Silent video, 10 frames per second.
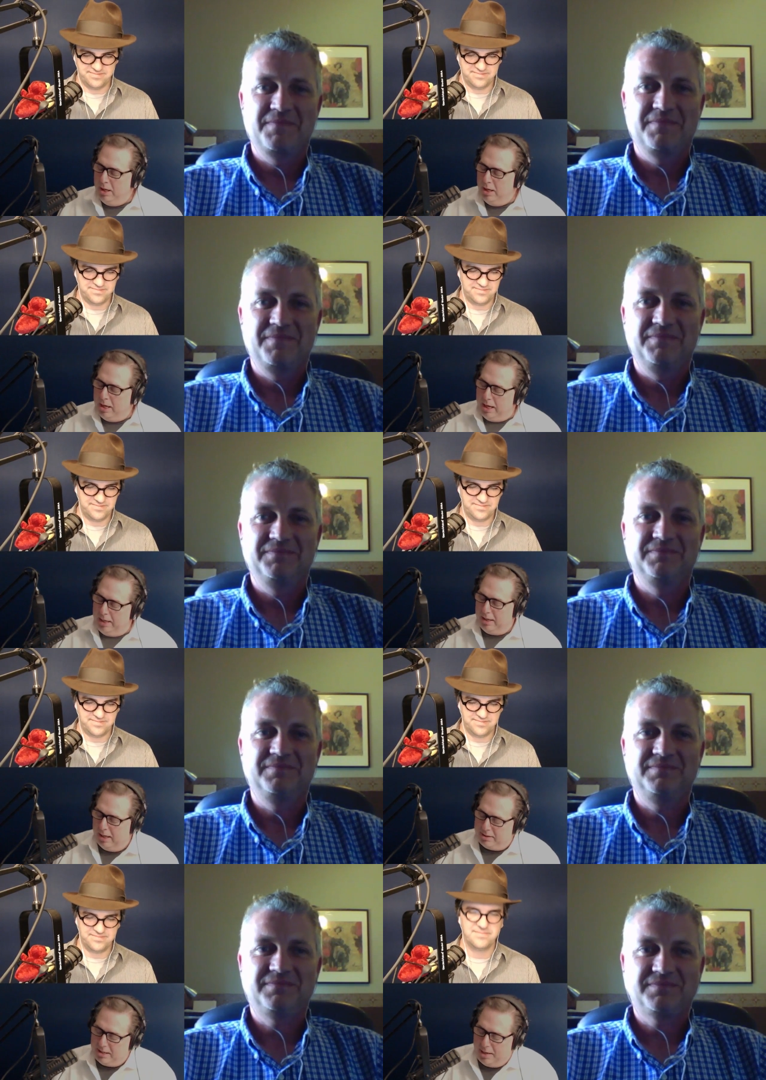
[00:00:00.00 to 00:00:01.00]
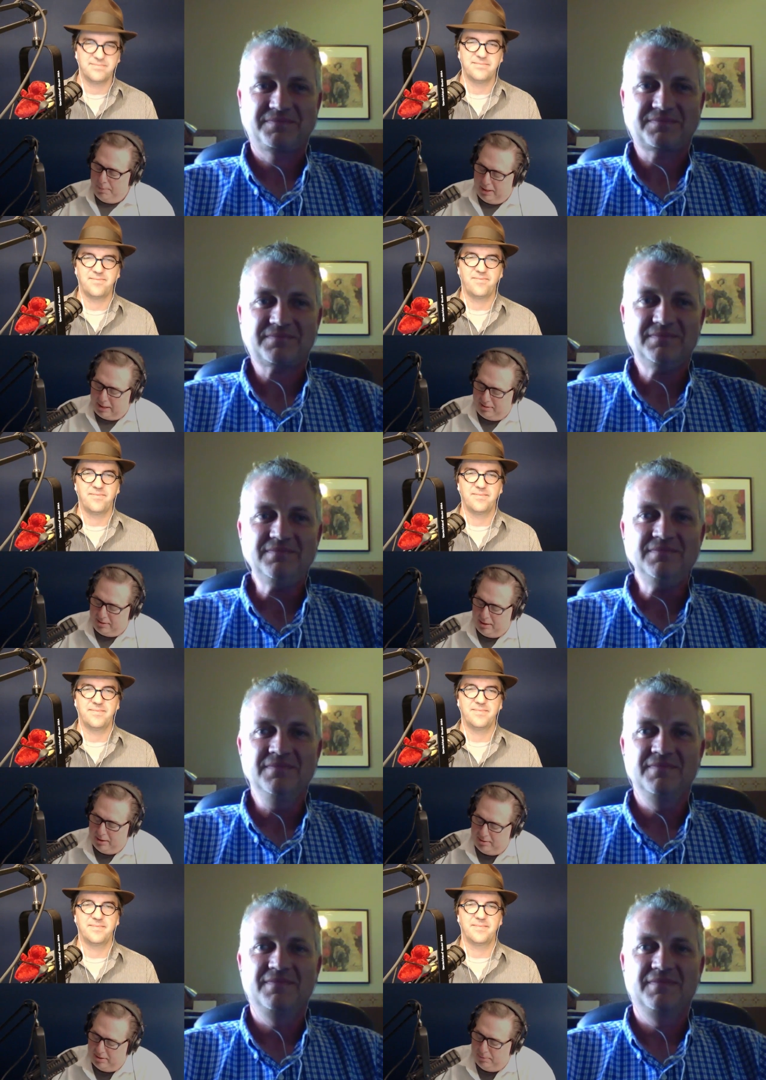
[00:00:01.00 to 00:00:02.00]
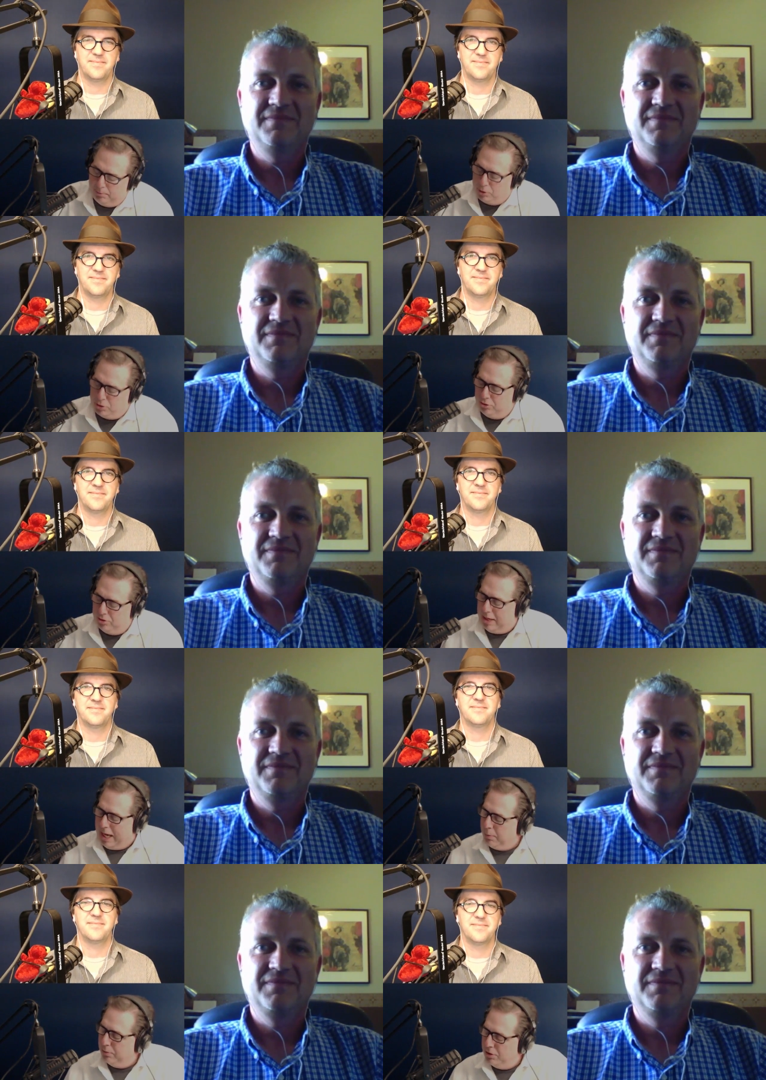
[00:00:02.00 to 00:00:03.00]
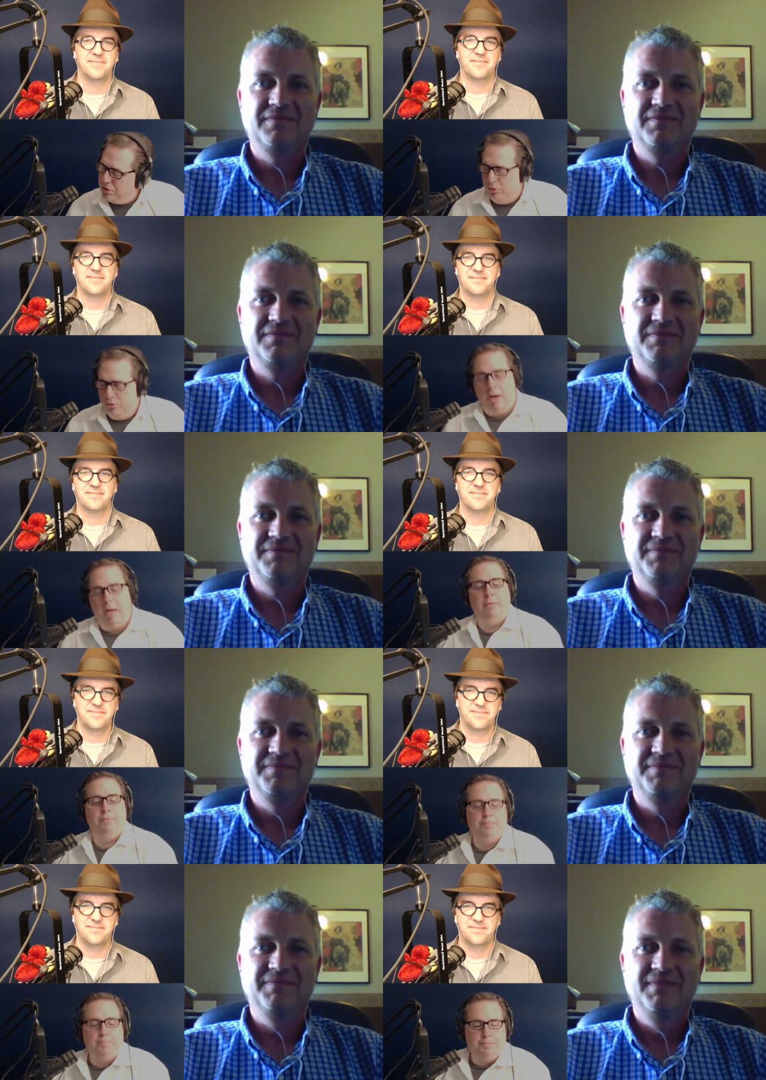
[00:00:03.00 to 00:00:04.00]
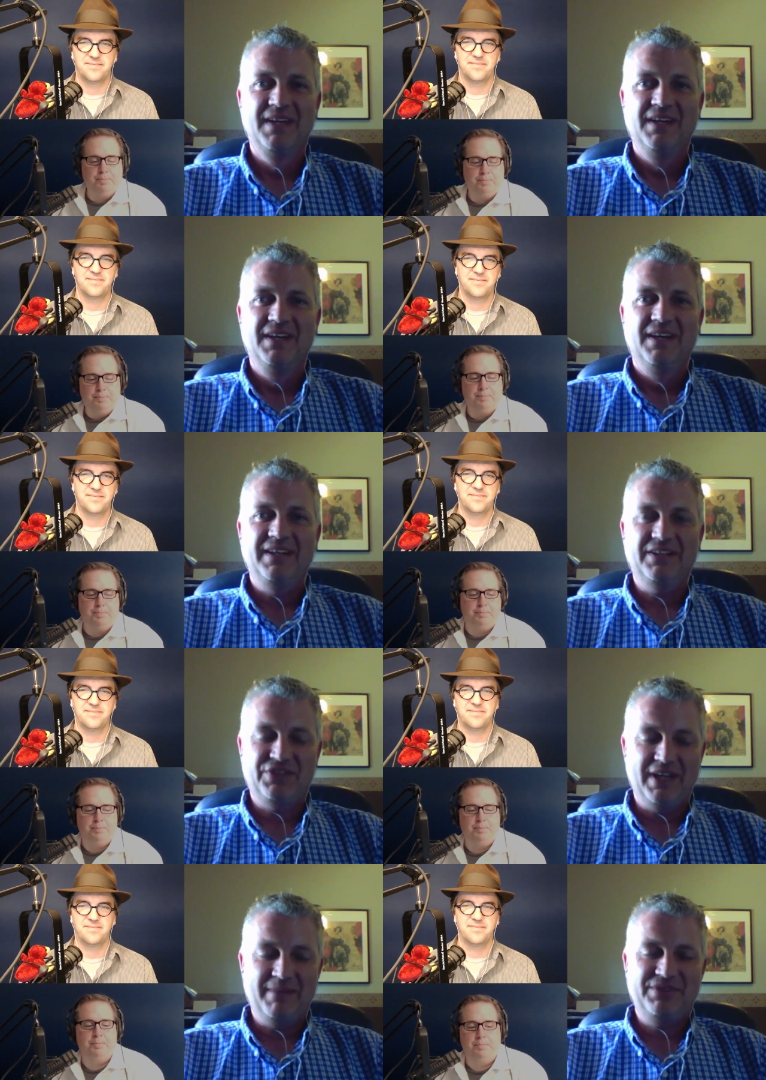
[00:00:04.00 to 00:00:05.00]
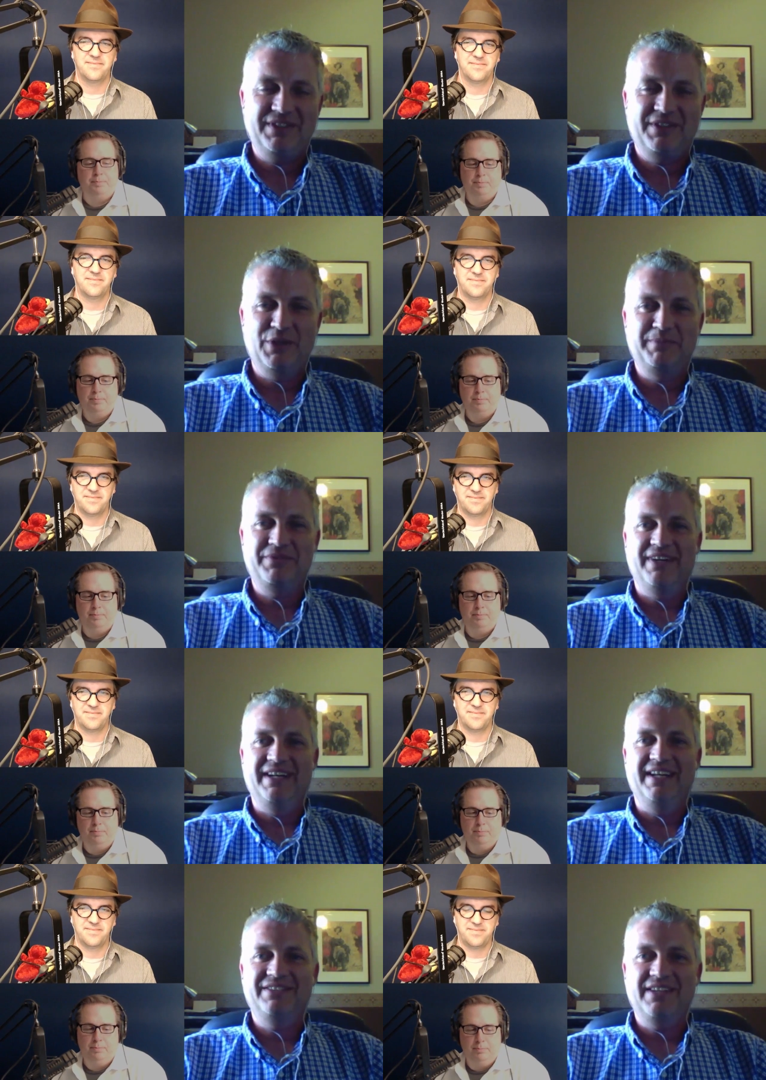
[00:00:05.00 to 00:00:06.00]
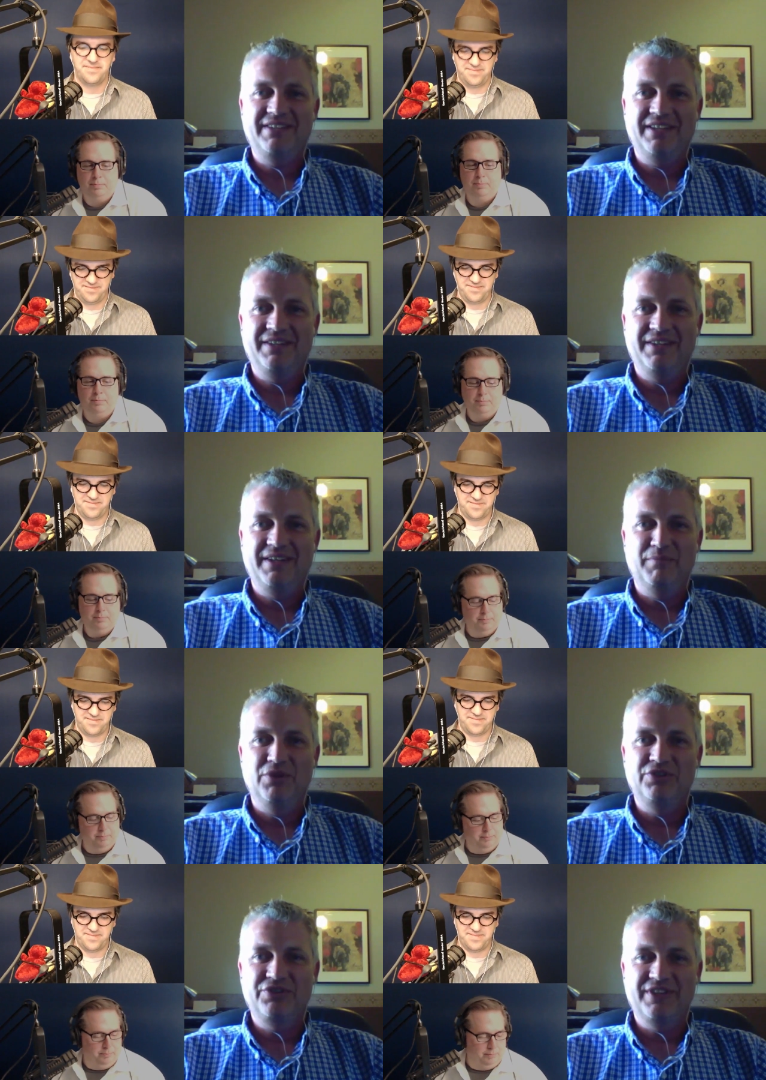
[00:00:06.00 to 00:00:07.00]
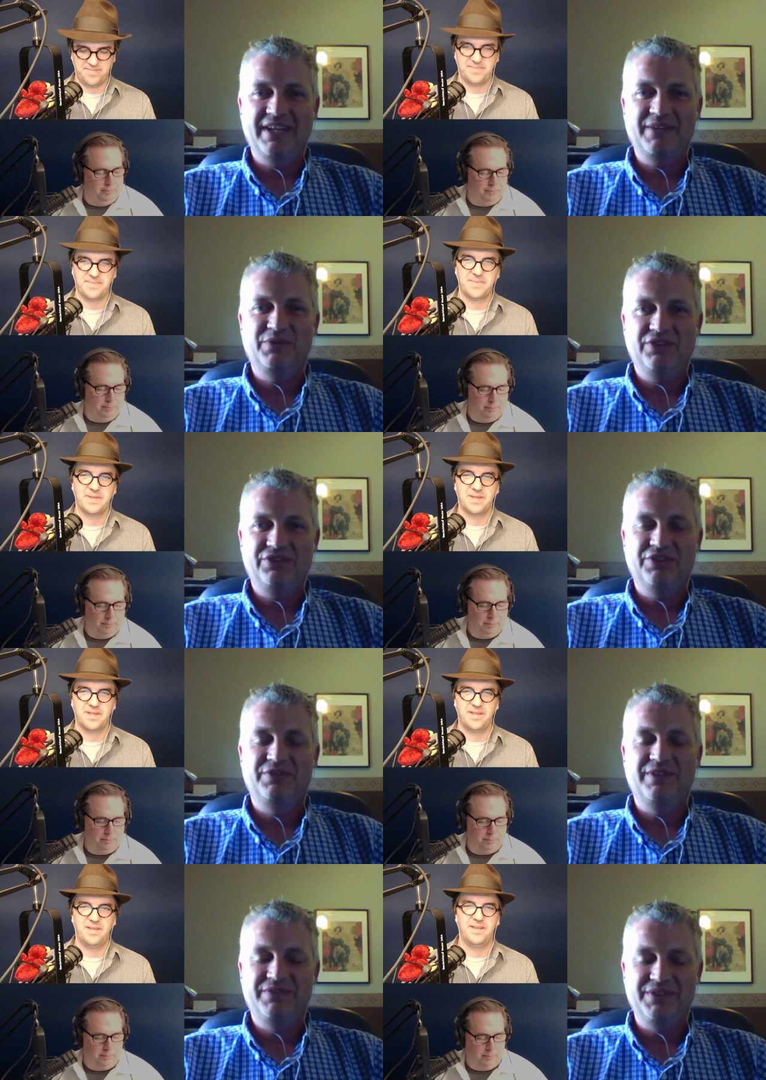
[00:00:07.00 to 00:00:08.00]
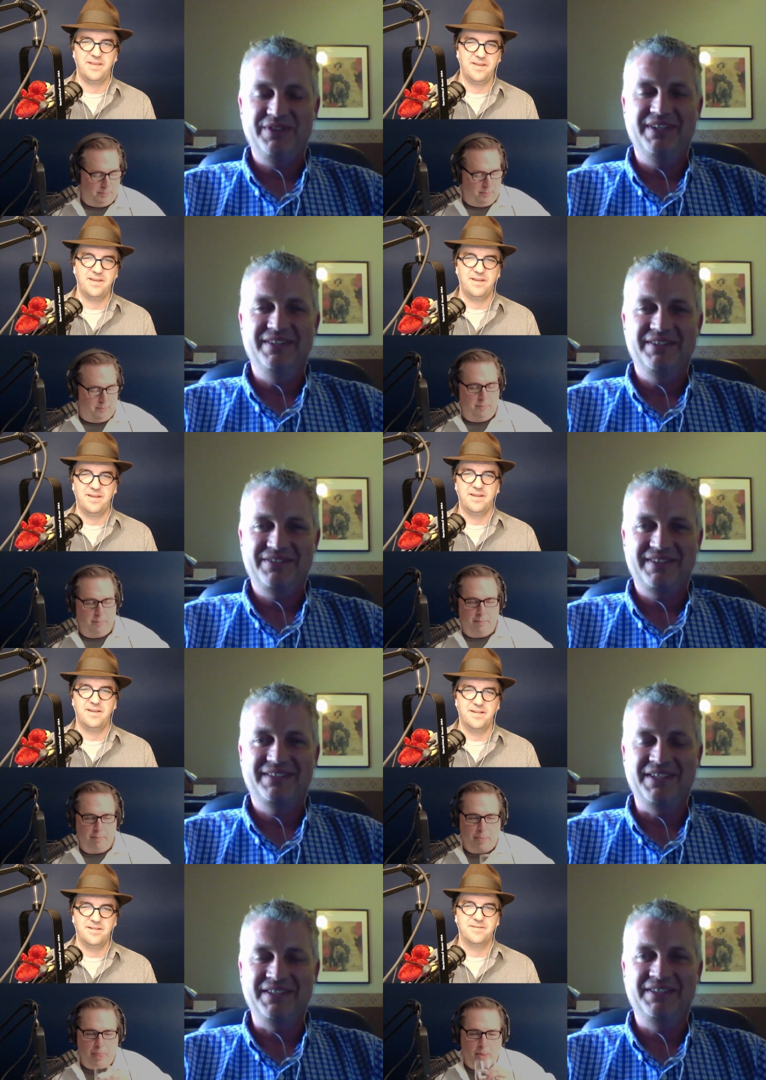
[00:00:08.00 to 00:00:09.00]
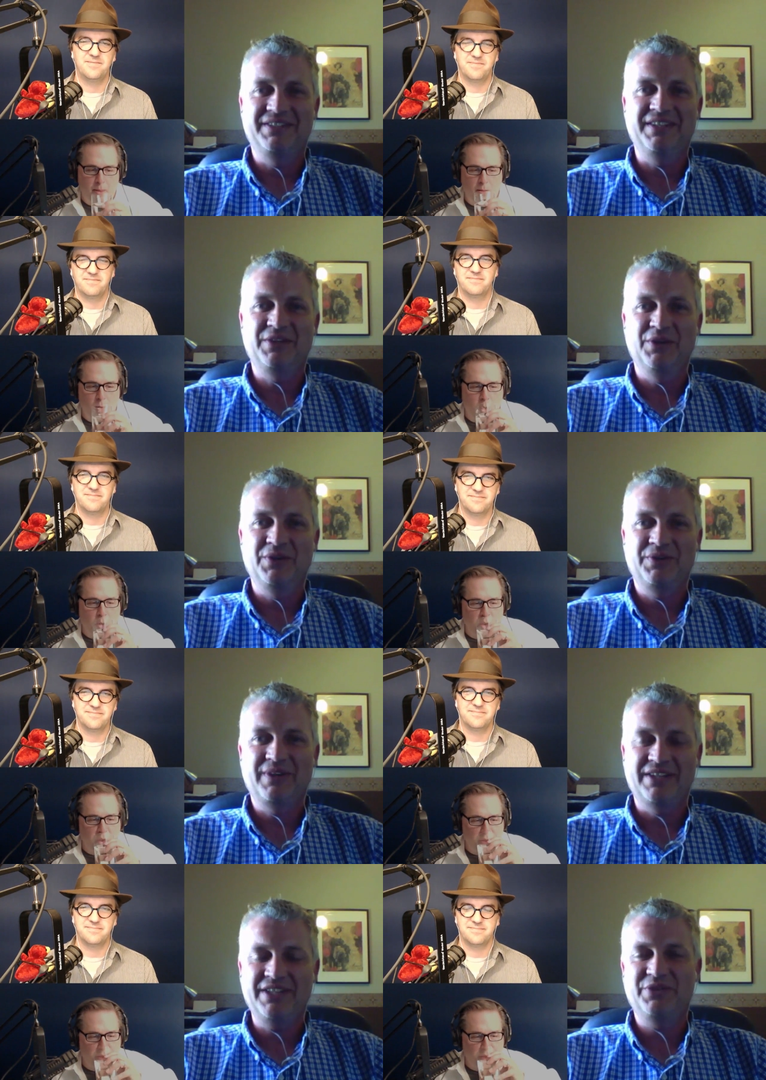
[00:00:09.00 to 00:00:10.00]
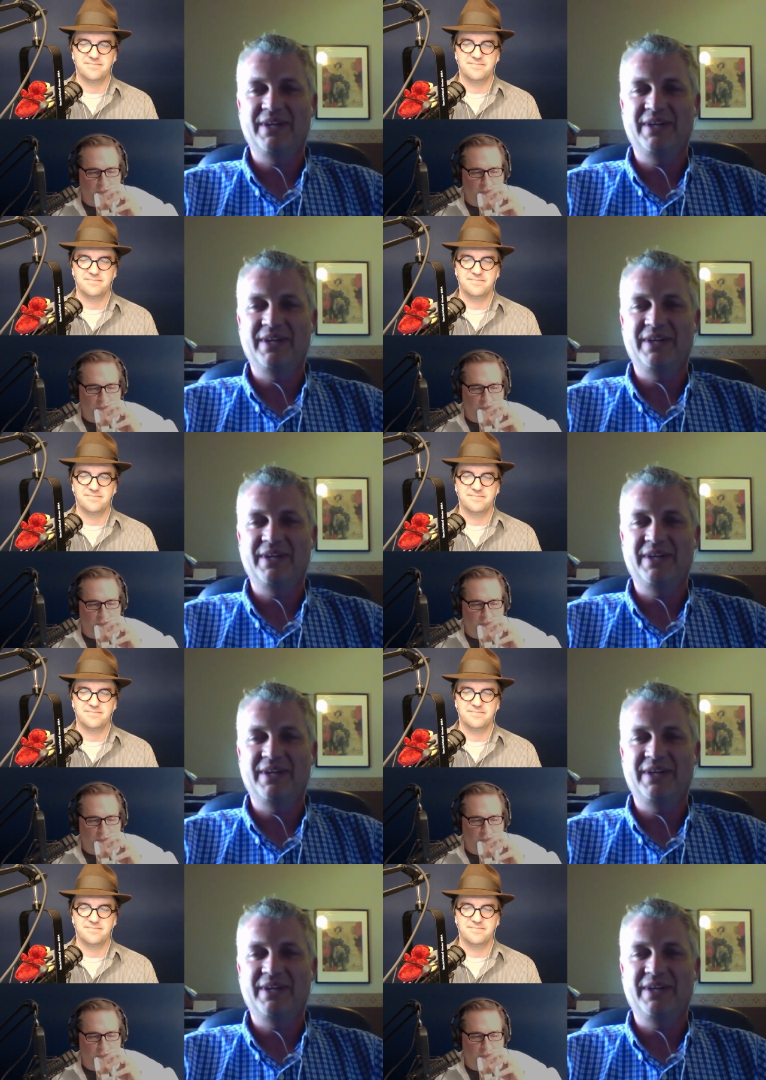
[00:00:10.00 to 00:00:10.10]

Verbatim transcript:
Speaker 1: And uh, Tom, like he said, is in mergers and acquisitions, right?
Speaker 2: Yeah, Tom is in corporate finance. I done uh, mergers and acquisitions for a few years. I did did go. I did